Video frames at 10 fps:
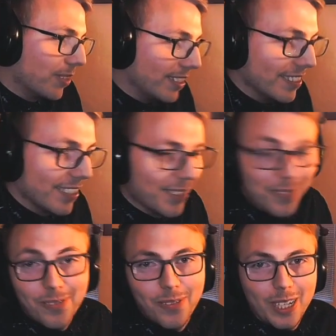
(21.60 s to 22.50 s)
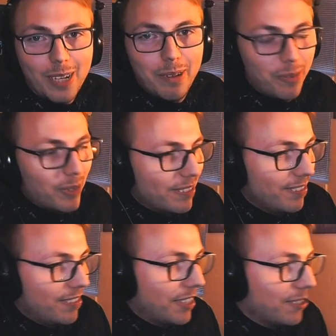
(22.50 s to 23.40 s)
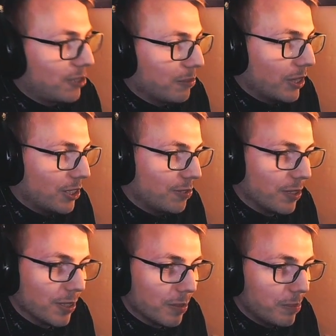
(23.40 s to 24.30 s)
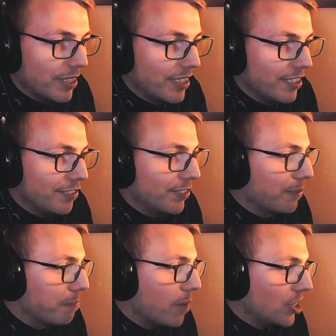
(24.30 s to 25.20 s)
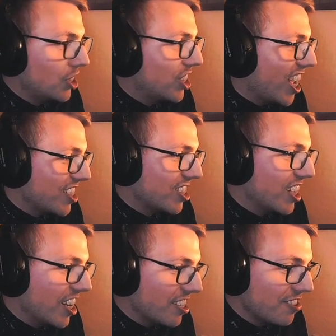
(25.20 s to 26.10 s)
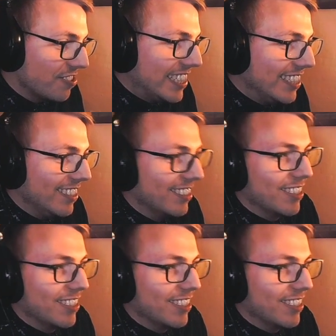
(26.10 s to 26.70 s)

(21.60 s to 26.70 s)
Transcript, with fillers: Well, welcome everyone. Thank you so much for being here for Mustache Land 3.